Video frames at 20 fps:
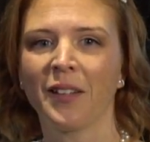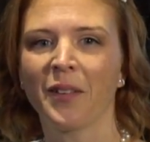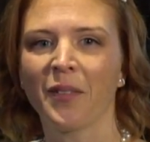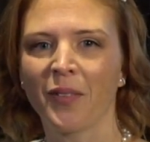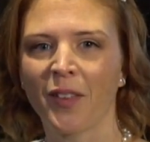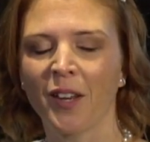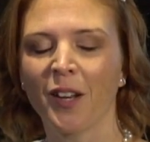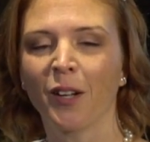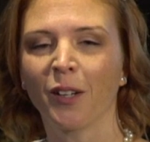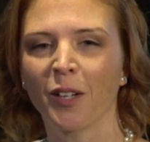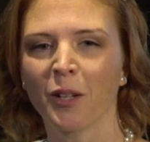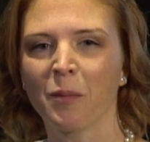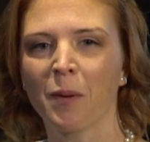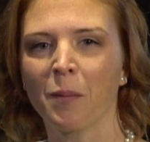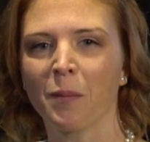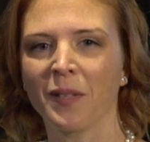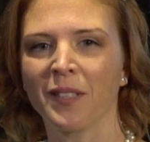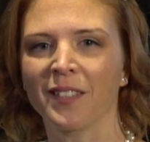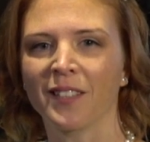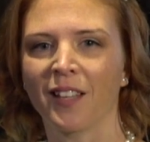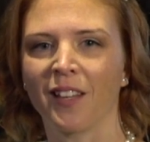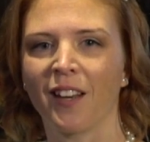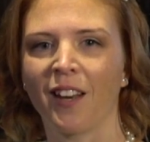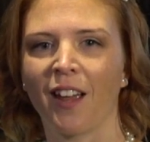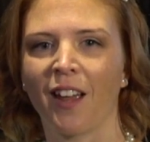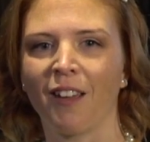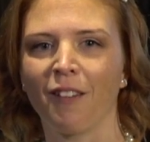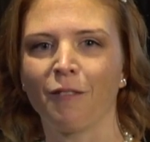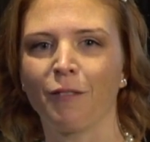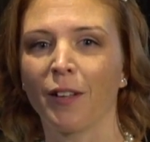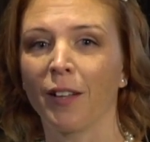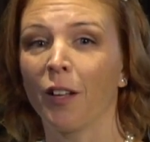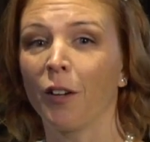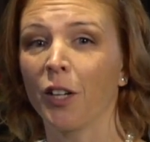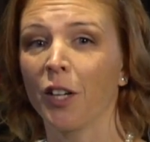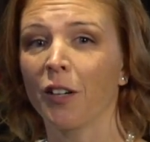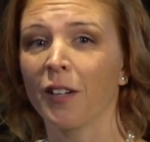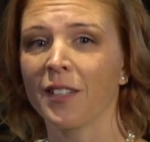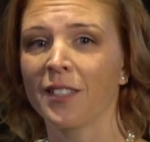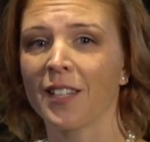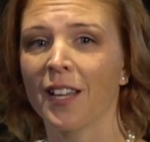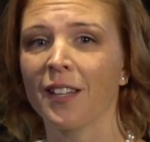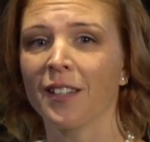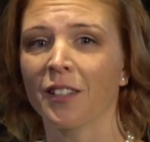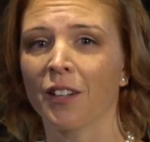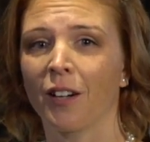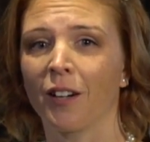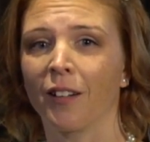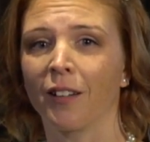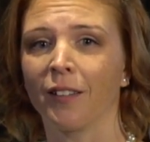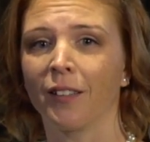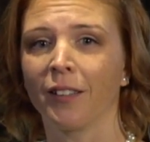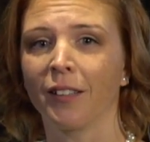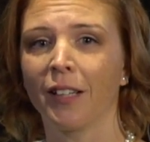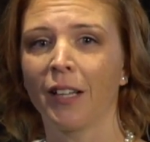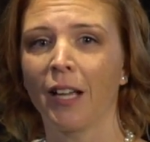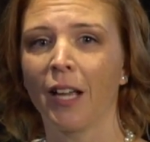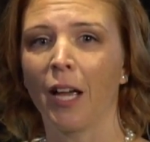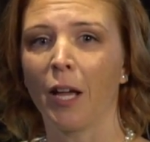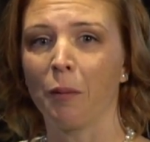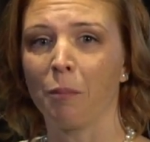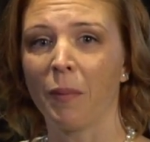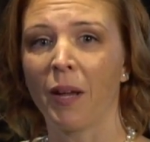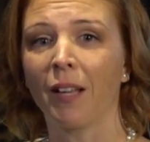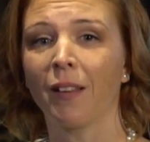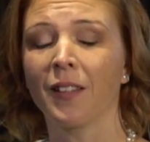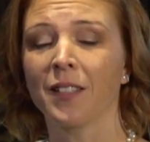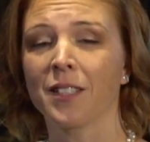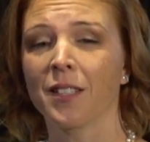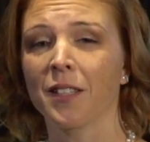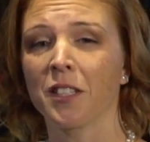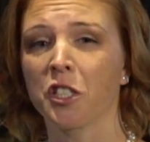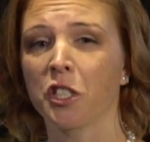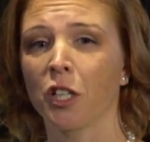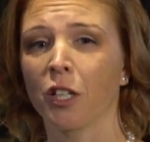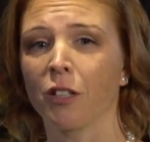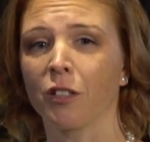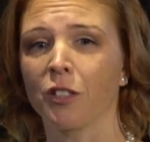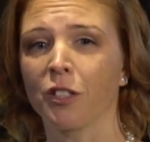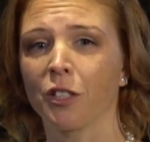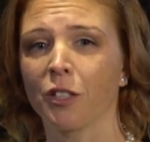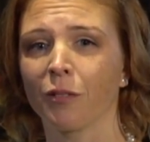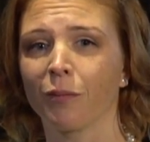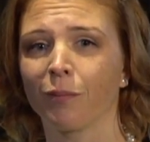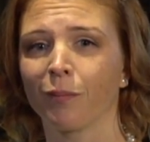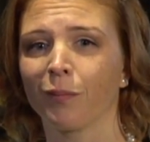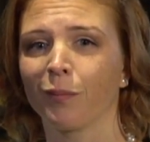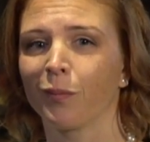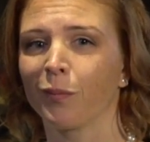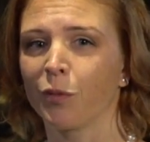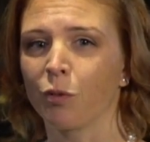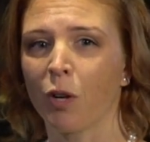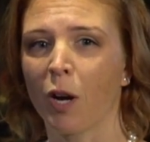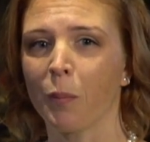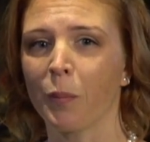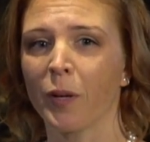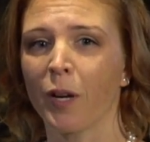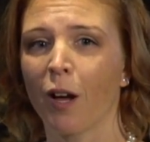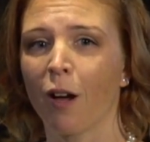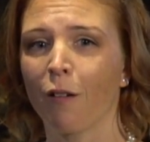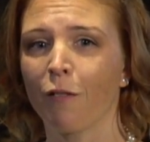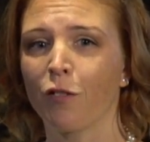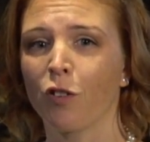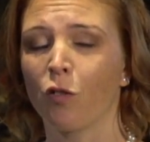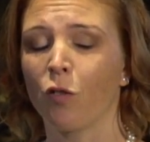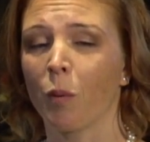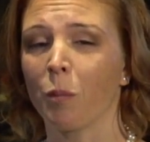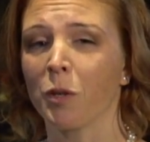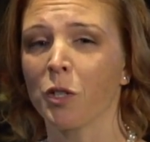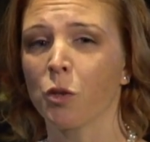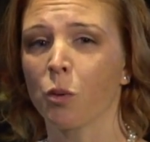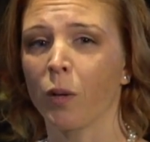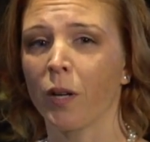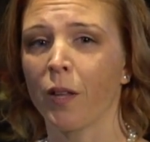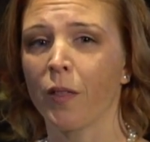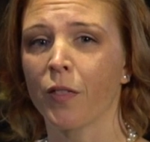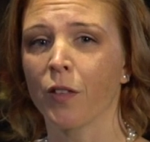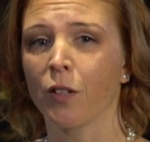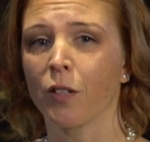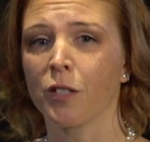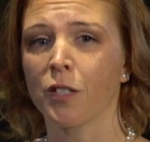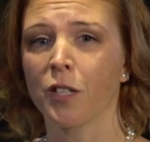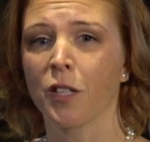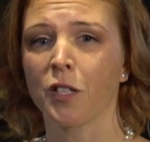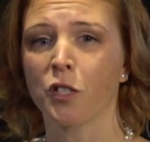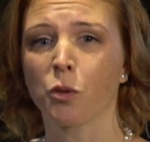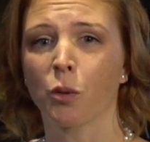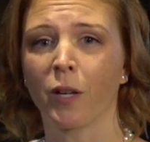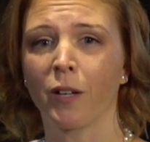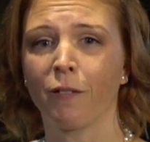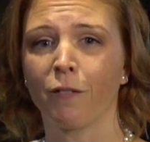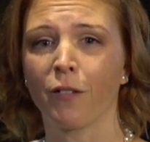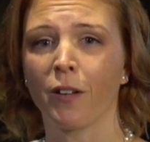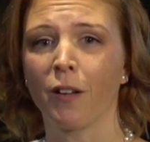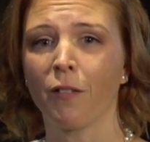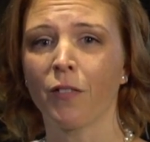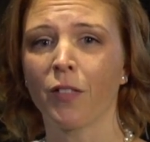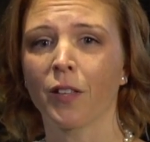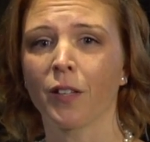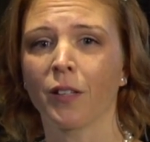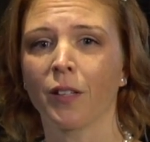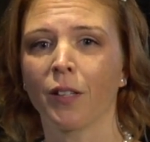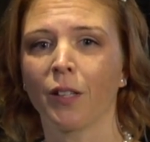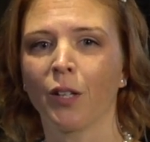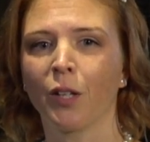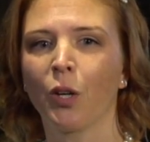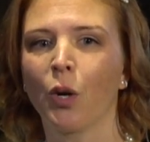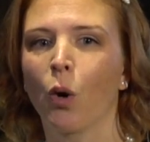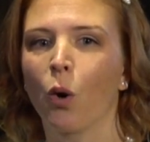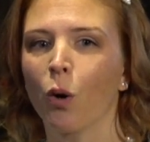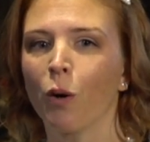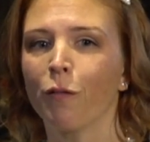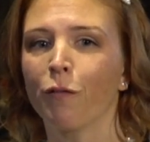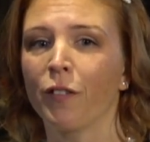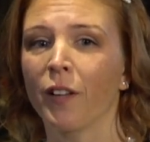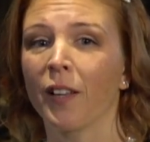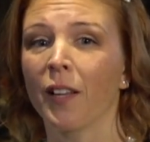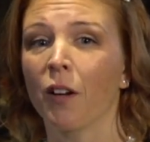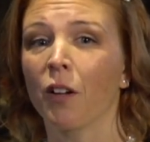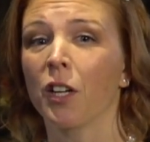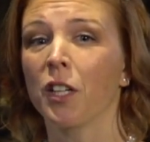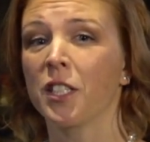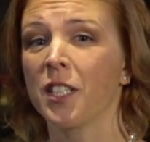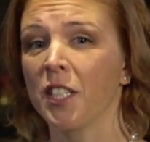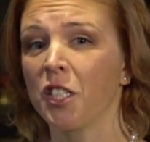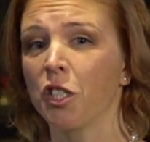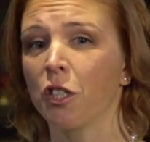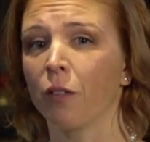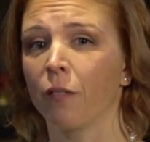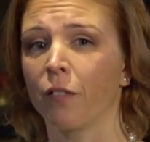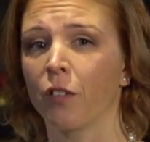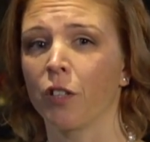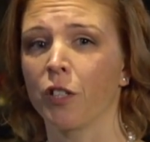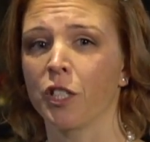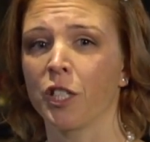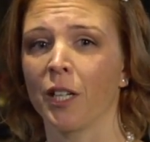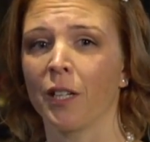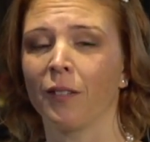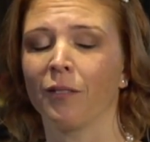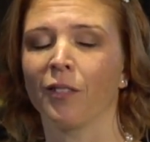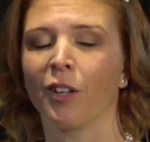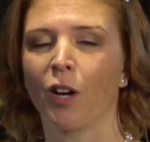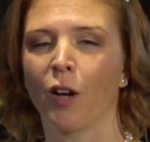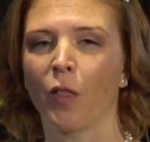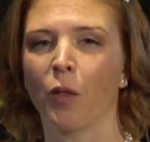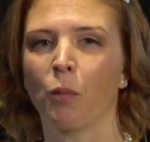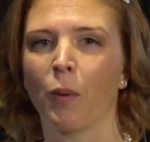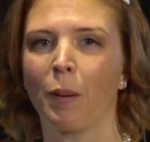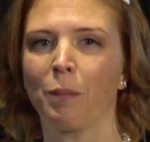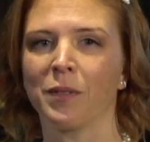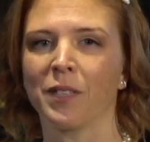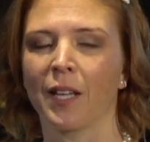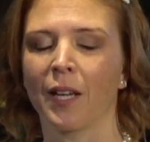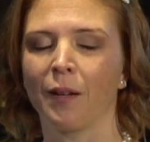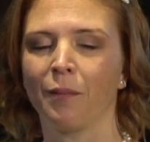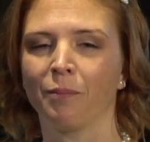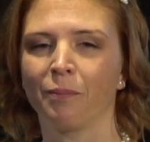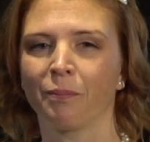Then on Commitment Sunday, fill out your intent card and mail it to the church. Drop it off November 23rd to the 25th, or fill out a digital version on the website.